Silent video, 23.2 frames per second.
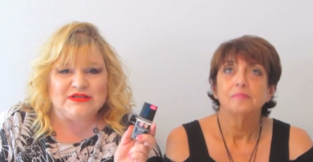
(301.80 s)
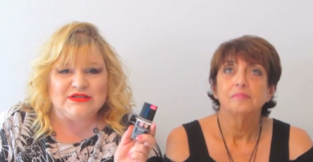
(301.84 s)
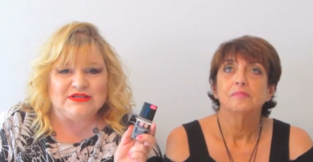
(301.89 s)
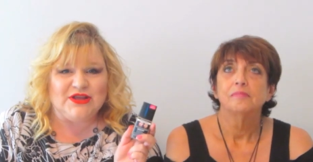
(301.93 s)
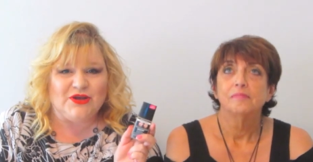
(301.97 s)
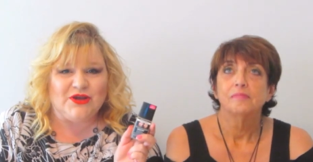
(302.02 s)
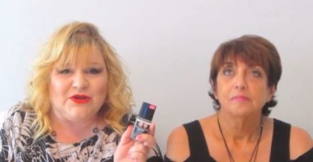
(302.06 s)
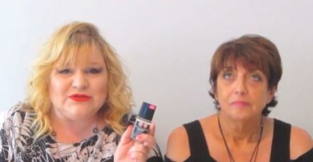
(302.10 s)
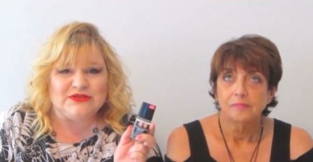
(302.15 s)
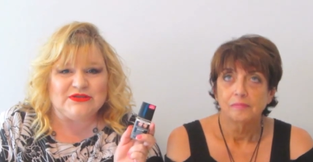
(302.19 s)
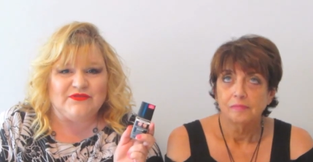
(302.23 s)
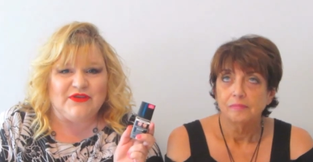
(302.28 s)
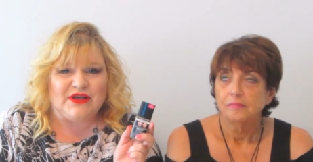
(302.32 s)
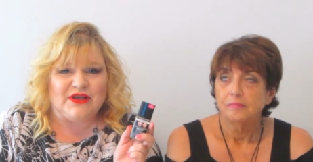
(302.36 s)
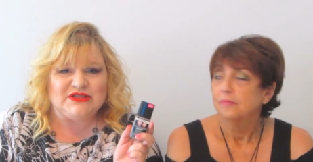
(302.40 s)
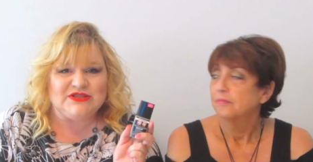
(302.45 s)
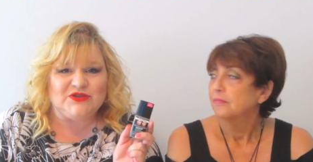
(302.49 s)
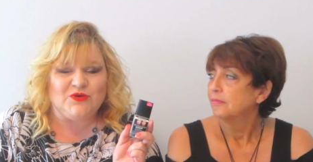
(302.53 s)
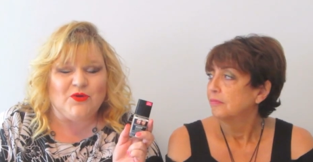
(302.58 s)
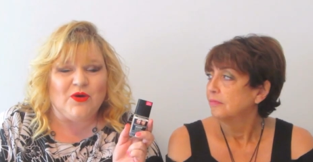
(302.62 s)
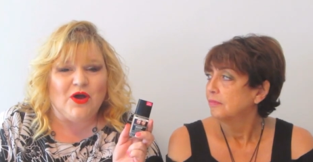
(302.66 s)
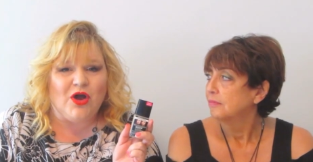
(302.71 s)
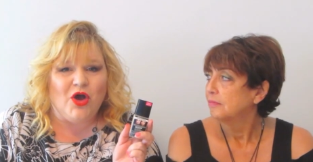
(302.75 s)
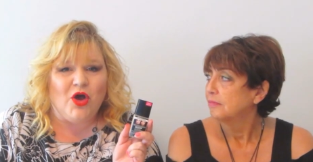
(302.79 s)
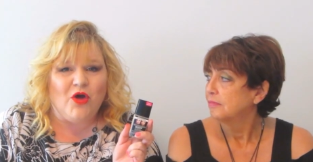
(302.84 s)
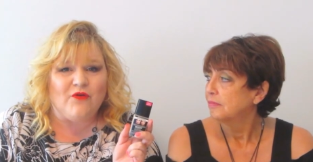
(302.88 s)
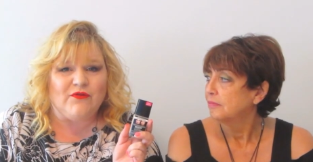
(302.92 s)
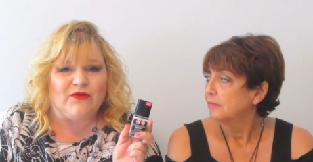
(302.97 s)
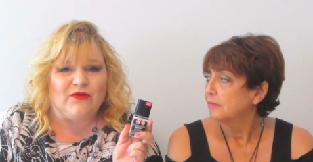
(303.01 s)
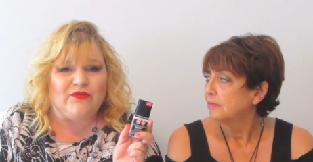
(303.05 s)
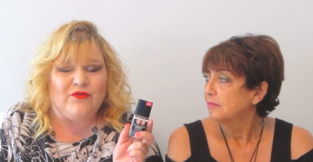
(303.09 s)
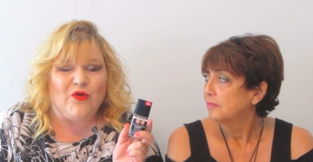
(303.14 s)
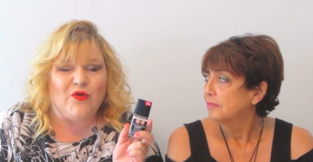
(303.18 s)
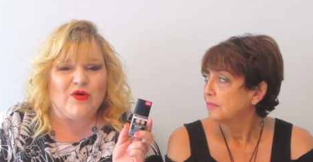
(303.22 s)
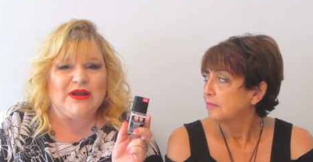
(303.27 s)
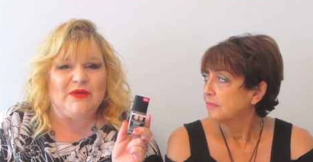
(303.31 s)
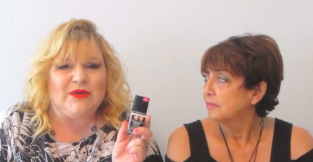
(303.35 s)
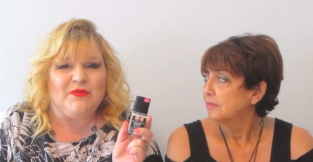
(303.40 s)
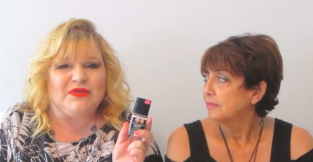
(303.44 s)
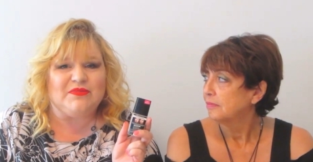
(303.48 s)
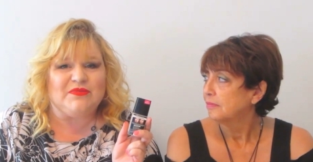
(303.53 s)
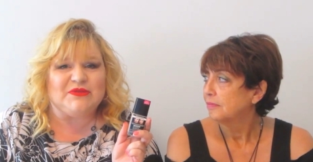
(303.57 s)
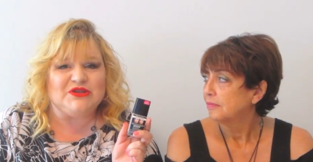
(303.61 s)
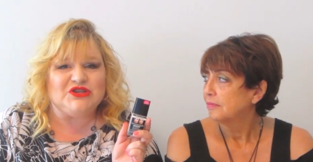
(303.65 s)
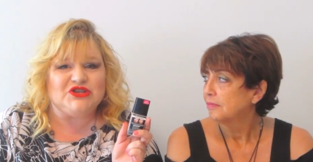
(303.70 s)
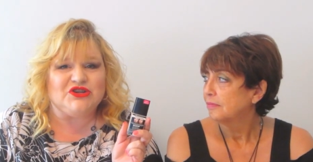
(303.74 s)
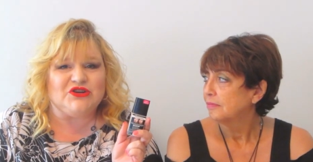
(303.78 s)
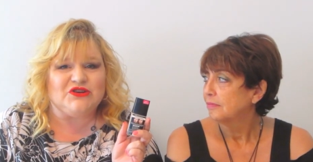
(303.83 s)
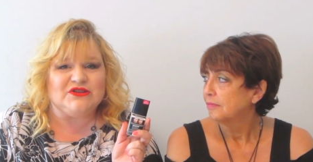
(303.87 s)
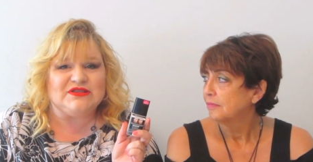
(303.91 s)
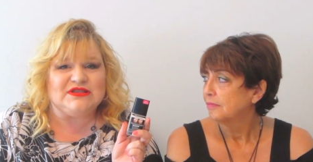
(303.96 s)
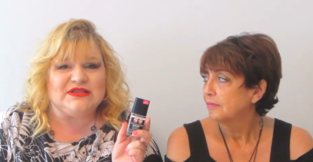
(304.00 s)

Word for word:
Speaker 1: as those of us who are over 40 with mature